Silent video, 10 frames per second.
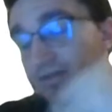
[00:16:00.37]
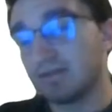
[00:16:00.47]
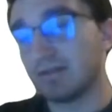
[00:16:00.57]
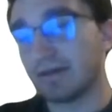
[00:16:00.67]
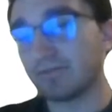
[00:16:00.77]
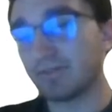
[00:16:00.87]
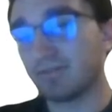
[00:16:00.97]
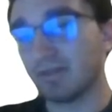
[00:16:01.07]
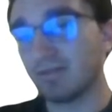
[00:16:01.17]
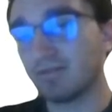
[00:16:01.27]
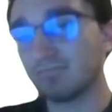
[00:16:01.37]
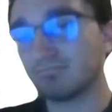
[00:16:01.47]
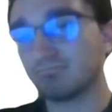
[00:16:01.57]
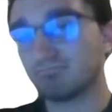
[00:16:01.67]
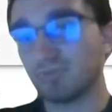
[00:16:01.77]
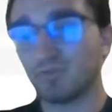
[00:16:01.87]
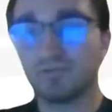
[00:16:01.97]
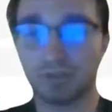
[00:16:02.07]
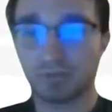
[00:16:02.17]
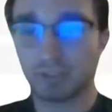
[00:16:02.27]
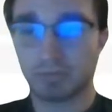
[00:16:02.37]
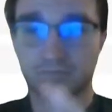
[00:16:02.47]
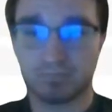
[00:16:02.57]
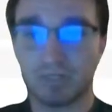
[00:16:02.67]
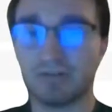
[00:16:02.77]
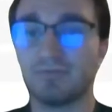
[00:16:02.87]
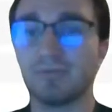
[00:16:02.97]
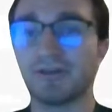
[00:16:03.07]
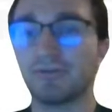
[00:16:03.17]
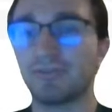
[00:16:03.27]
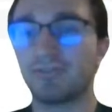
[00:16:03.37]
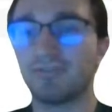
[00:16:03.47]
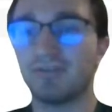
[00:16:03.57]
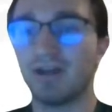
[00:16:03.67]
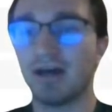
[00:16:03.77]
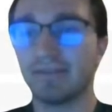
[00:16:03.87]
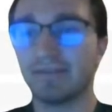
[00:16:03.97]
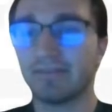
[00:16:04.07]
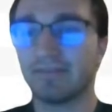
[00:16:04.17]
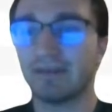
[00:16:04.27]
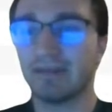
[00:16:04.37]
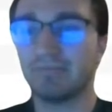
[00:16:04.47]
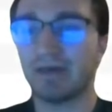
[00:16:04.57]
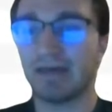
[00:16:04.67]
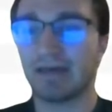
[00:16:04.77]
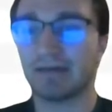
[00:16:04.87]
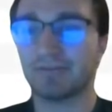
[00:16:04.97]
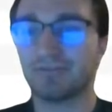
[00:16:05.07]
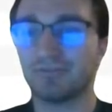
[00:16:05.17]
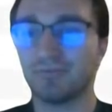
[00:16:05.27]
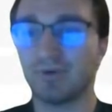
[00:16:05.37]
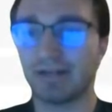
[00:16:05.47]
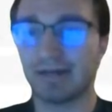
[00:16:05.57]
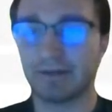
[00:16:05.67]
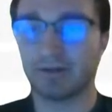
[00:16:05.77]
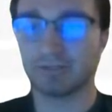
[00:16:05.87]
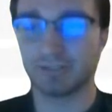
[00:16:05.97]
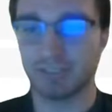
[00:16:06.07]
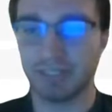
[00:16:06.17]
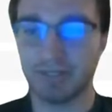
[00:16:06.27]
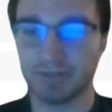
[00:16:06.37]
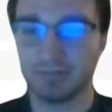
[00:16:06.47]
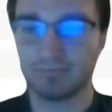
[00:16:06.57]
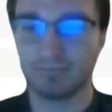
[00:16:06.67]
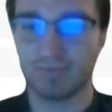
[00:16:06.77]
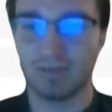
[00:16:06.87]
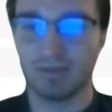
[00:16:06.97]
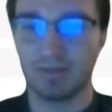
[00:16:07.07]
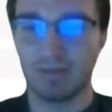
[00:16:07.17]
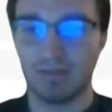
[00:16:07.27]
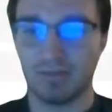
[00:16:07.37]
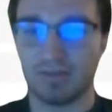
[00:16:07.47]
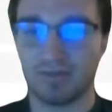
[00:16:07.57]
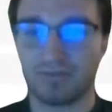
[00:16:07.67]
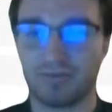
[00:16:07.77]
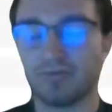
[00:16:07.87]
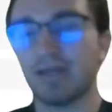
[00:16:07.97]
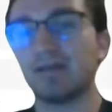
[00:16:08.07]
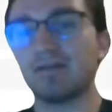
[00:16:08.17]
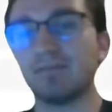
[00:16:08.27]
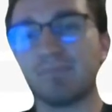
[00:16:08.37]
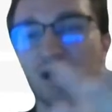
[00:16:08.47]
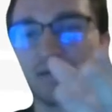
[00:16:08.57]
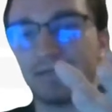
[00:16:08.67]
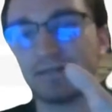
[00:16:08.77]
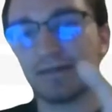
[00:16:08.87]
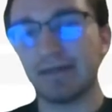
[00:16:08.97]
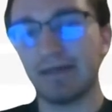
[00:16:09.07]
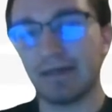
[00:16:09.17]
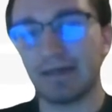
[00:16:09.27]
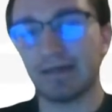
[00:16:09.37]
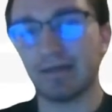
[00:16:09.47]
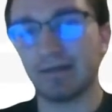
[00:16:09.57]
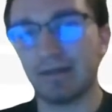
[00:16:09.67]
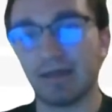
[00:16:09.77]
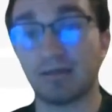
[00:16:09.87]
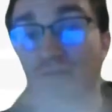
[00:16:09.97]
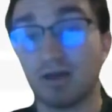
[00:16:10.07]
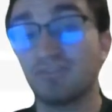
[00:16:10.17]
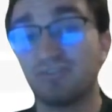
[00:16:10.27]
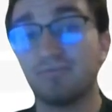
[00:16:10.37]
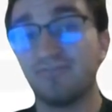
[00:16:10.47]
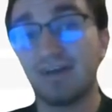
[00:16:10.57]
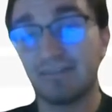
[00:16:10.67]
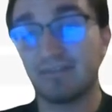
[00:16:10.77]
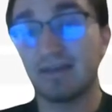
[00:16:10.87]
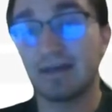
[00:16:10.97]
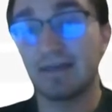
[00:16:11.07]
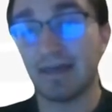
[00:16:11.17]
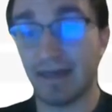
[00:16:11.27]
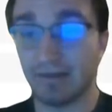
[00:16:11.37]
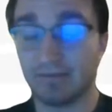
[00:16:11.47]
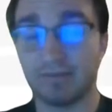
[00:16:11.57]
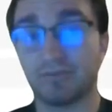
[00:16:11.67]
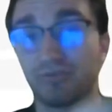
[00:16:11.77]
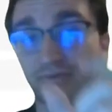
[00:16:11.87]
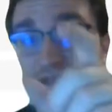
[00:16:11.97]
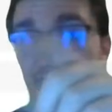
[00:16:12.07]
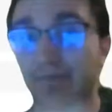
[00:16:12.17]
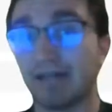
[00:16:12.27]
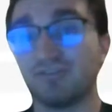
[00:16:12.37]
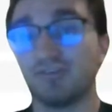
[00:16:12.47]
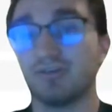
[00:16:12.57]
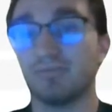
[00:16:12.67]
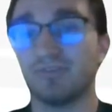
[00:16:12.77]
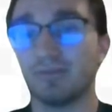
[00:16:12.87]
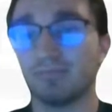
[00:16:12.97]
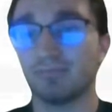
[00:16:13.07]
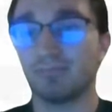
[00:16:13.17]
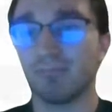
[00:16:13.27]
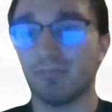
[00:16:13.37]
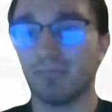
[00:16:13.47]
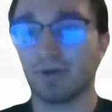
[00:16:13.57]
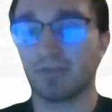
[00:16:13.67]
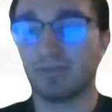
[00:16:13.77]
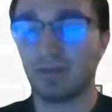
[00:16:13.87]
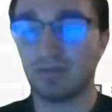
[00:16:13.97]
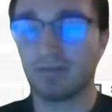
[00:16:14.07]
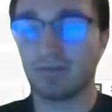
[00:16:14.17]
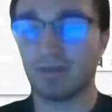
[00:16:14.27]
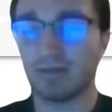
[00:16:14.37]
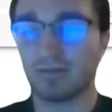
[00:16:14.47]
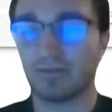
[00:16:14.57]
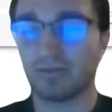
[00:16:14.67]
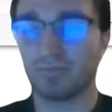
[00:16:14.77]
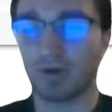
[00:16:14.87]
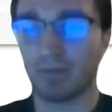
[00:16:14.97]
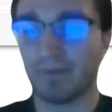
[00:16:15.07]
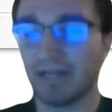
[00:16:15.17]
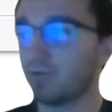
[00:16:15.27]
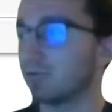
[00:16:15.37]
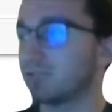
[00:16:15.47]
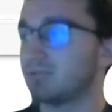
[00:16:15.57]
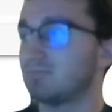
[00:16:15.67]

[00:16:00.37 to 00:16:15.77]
Now, this isn't, for those unfamiliar, this is not the same as what I call just here. This created a body and a custom FastAI head. This is where that magic. Whereas this is the raw PyTorch.